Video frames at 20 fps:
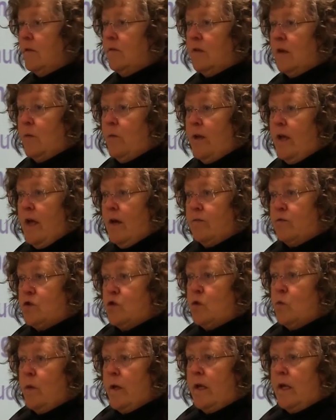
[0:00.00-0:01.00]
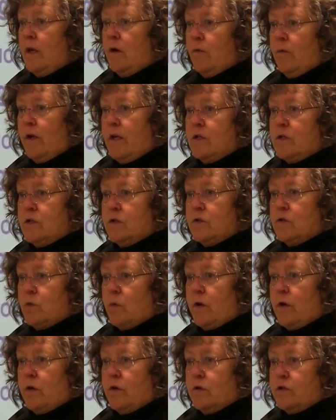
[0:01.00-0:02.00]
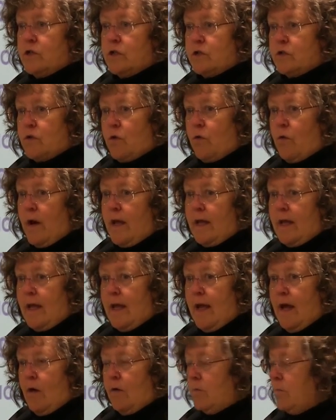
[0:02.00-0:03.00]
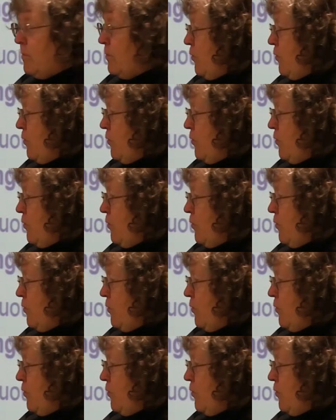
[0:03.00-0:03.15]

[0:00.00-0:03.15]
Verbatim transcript: Let's say we have two-week iterations where you're just cranking out